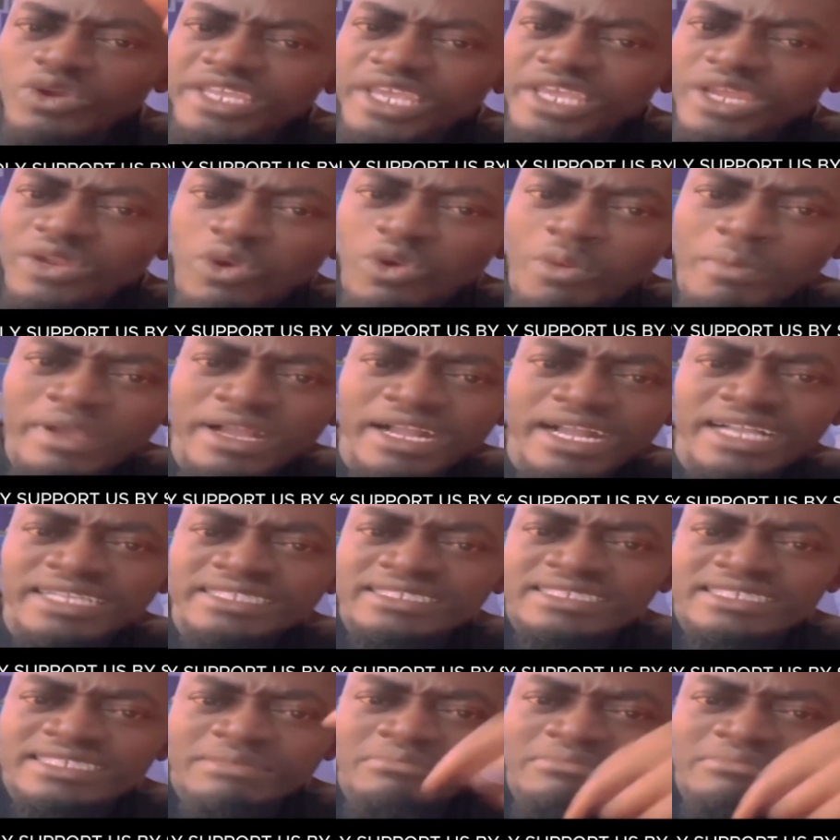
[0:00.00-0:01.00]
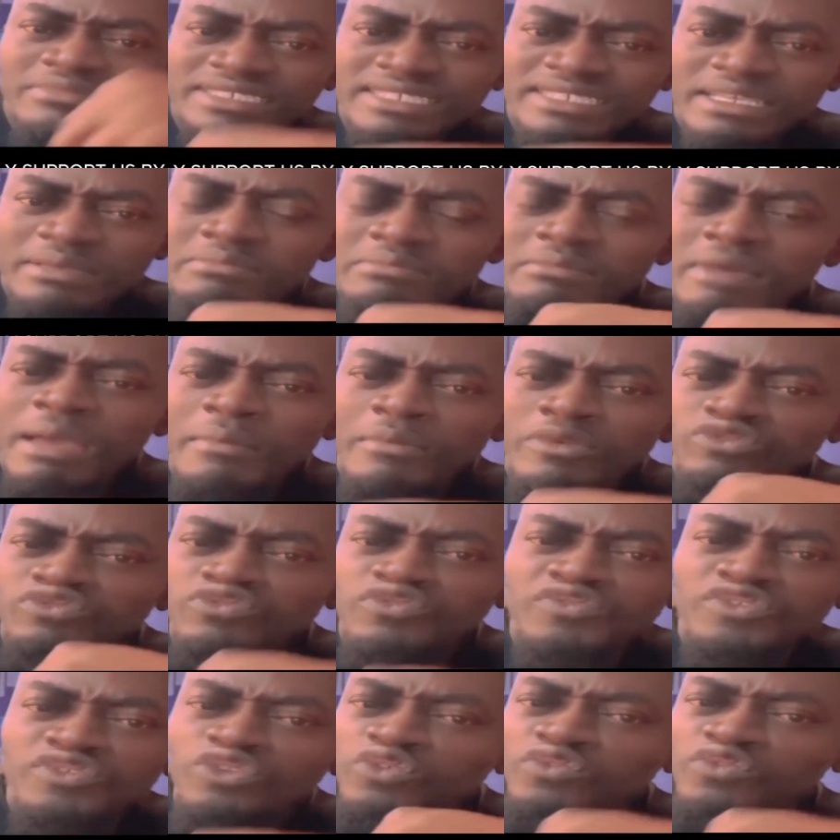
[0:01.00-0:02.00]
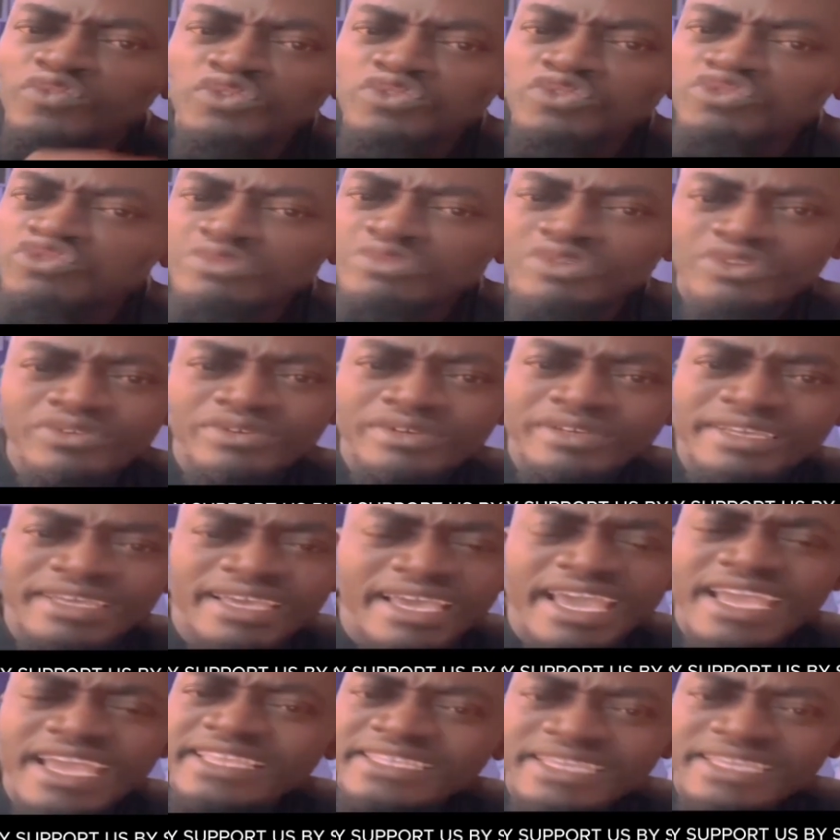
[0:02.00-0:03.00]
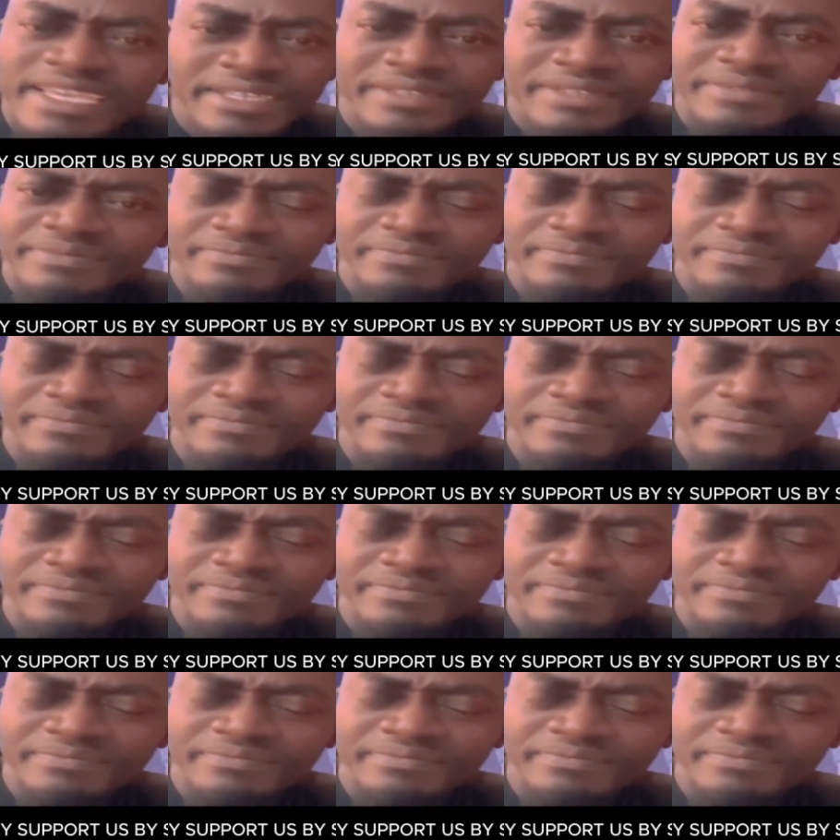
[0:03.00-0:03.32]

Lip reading: dear home, I can't tell me, send mammy to food the wood to me, and yet.